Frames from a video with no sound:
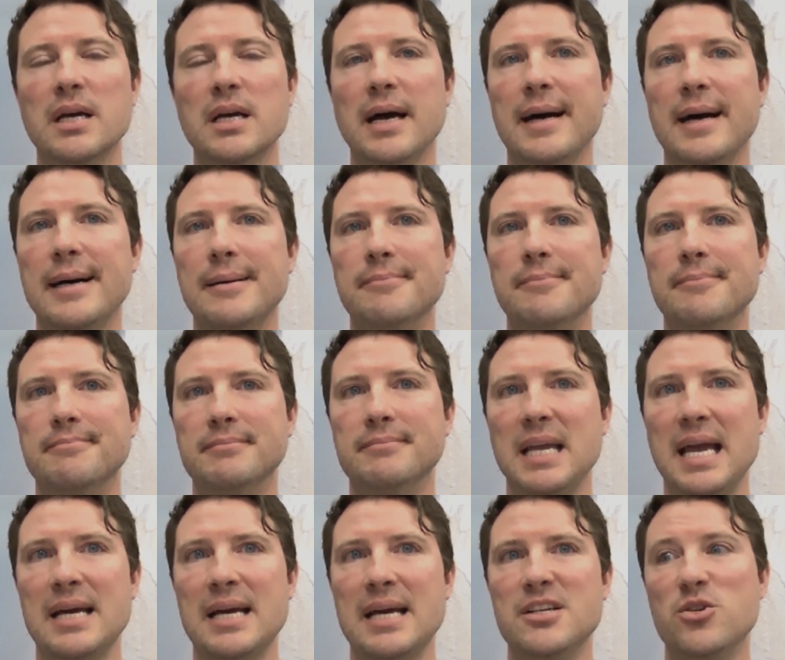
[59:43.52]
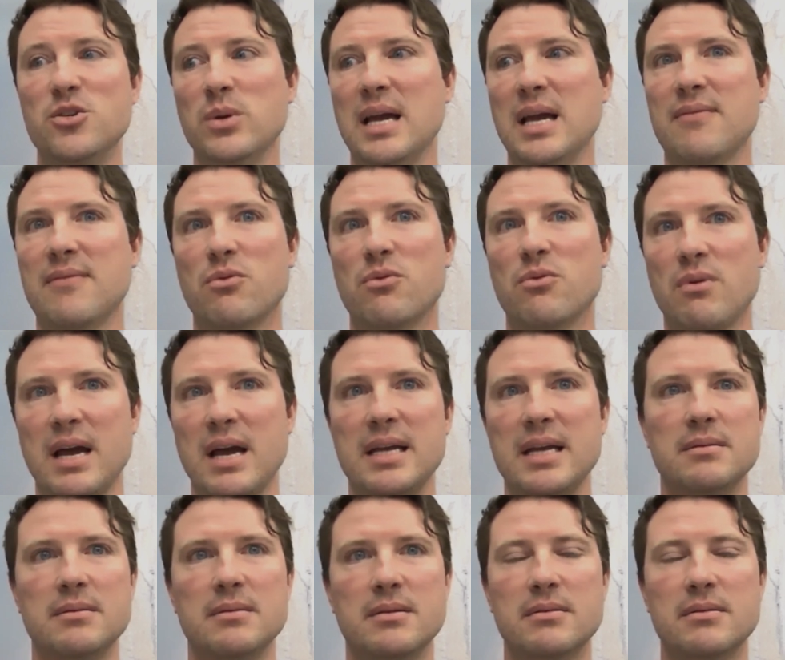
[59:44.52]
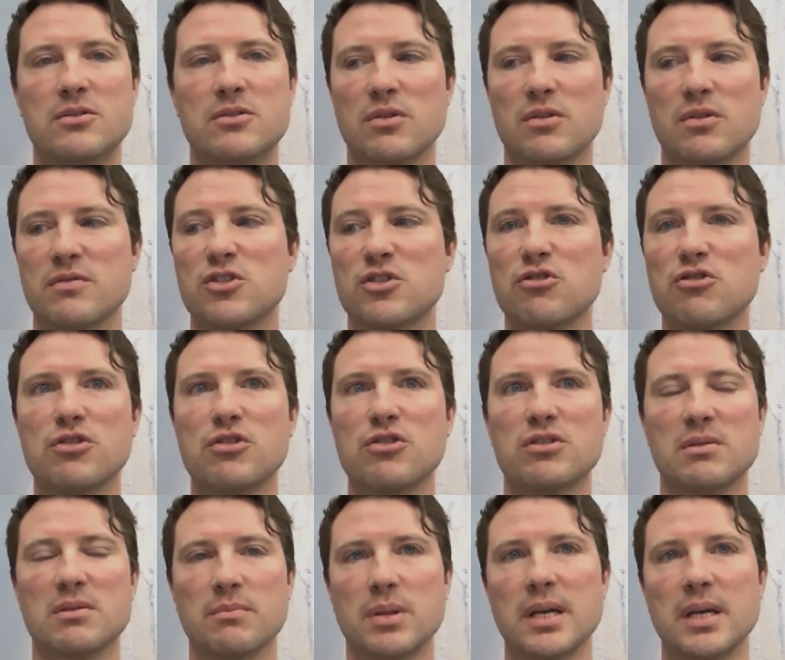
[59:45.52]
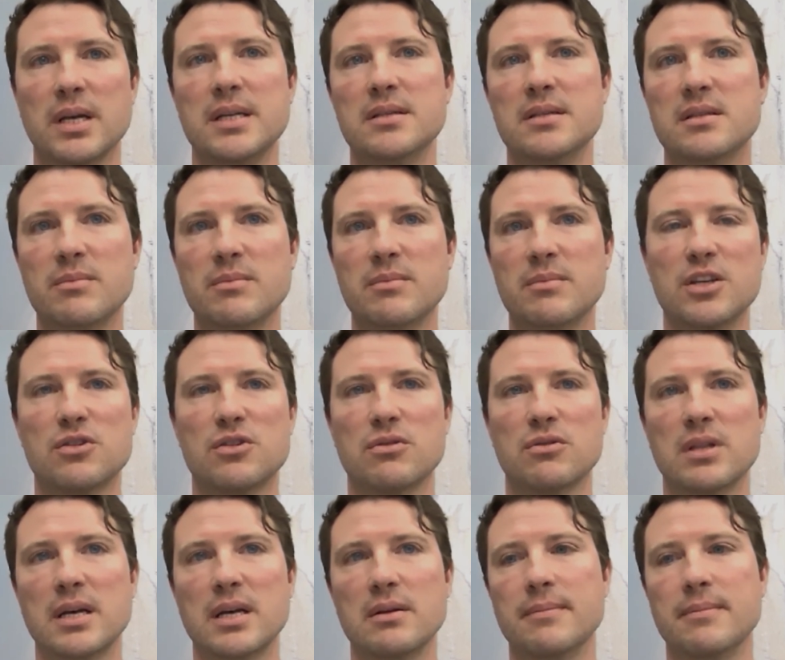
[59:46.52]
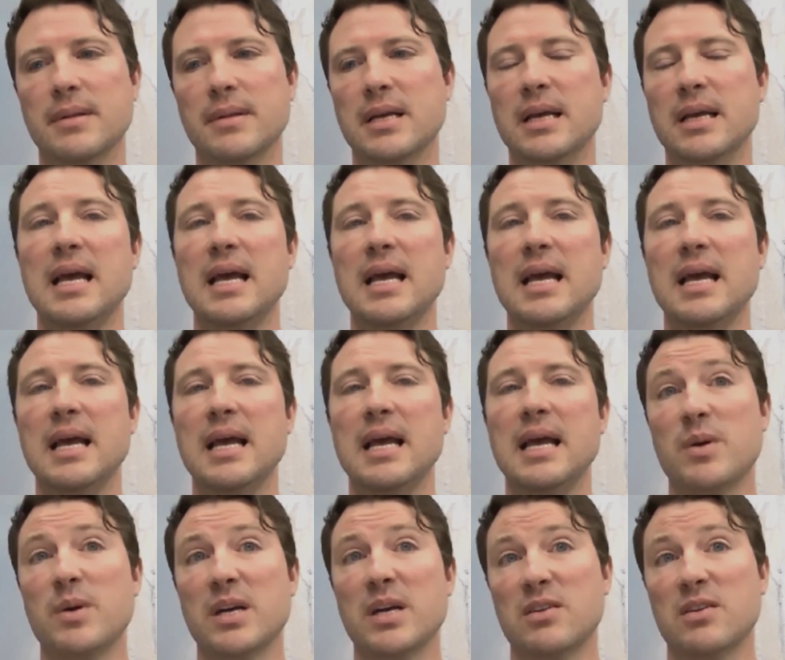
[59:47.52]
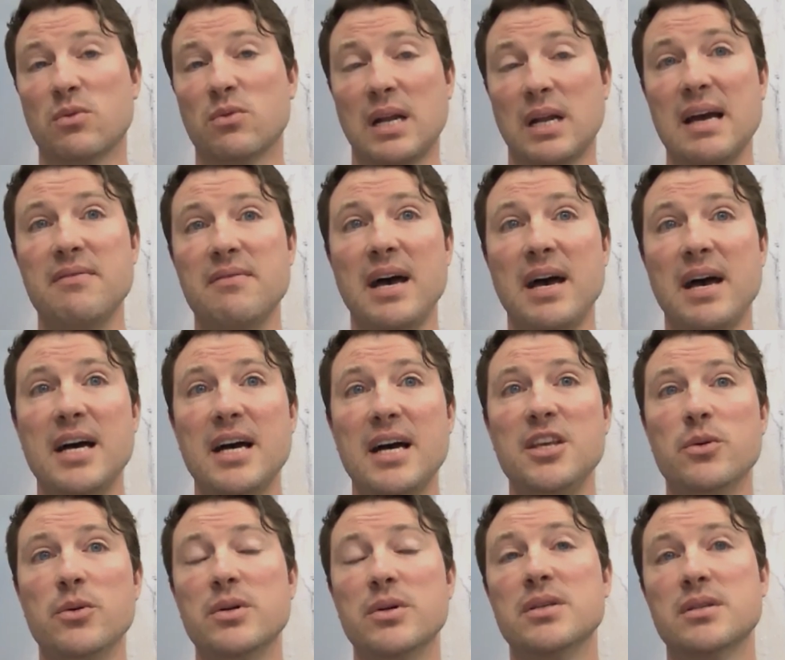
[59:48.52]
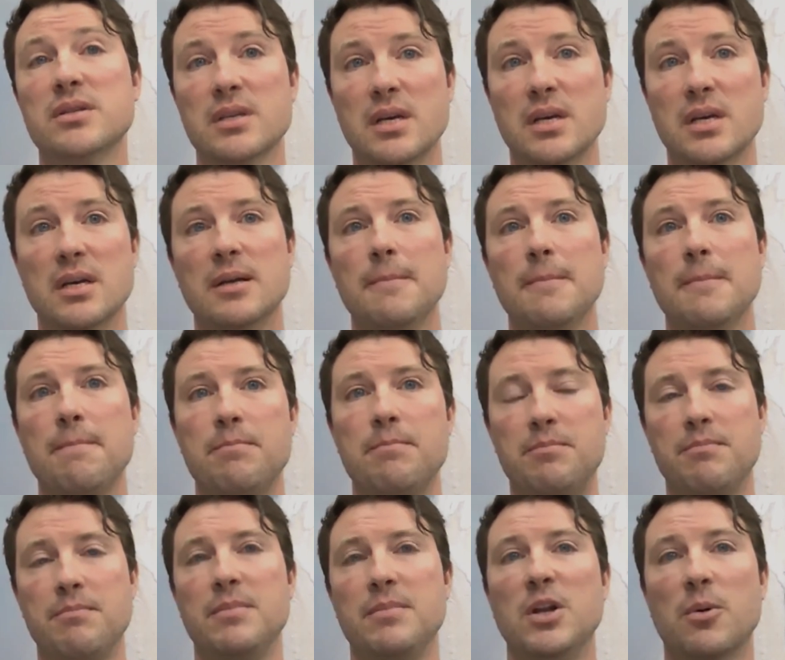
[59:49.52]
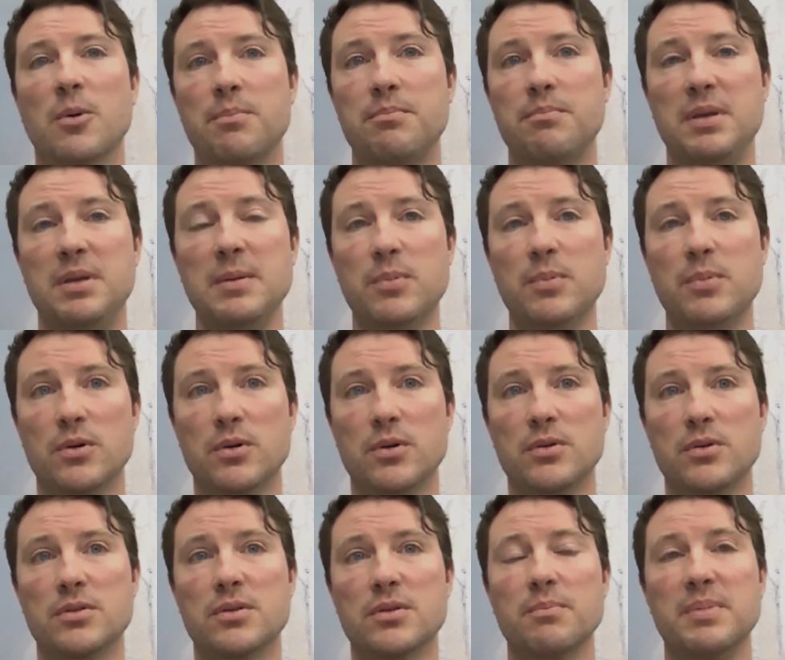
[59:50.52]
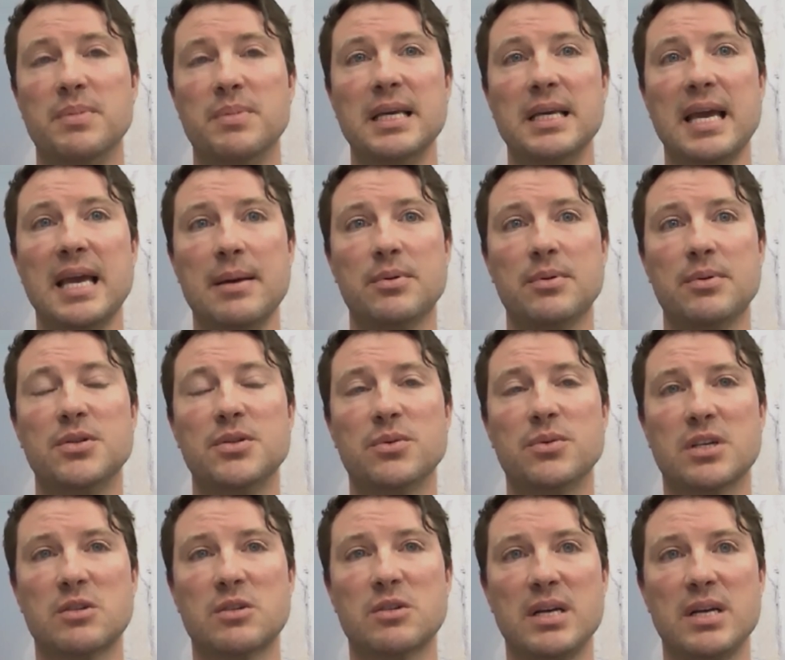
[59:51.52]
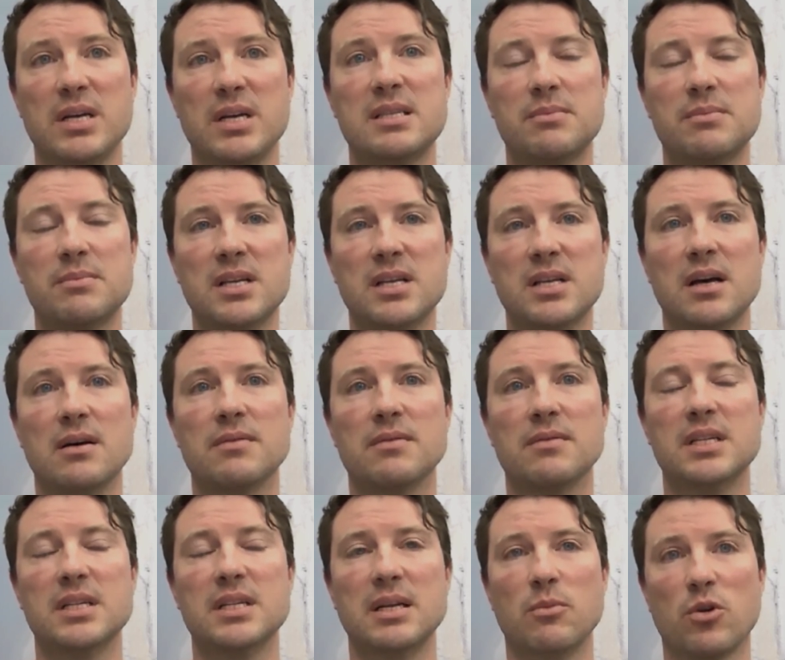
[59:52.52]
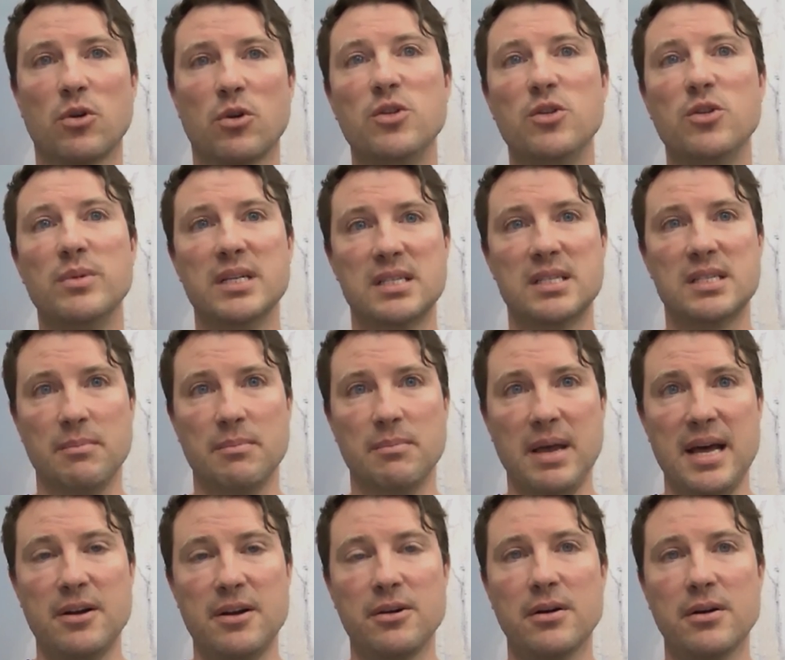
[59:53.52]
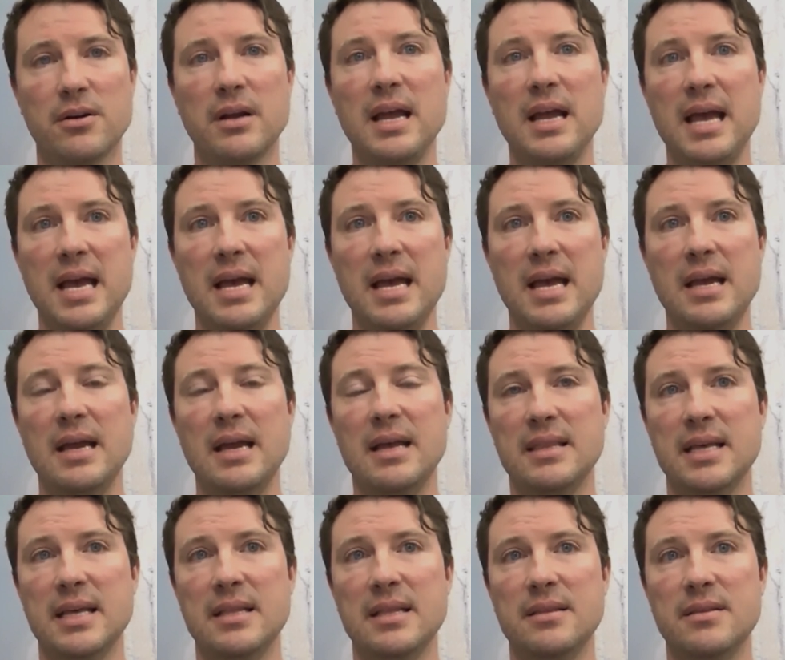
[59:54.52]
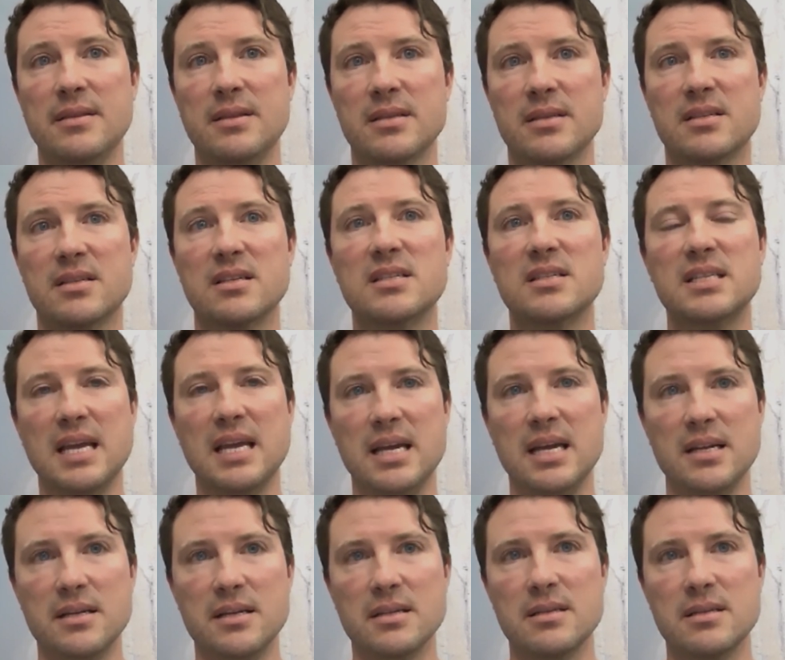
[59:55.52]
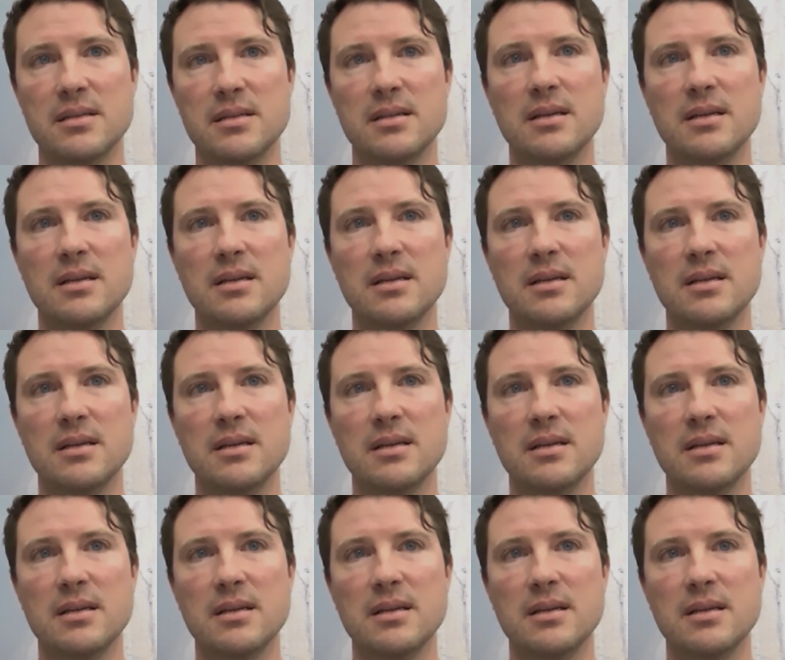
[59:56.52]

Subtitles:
And do we have the right sort of structures in place to make sure that, at least from my perspective, what I value is, you know, people being able to express themselves in a more humanistic manner, A, and then the sustained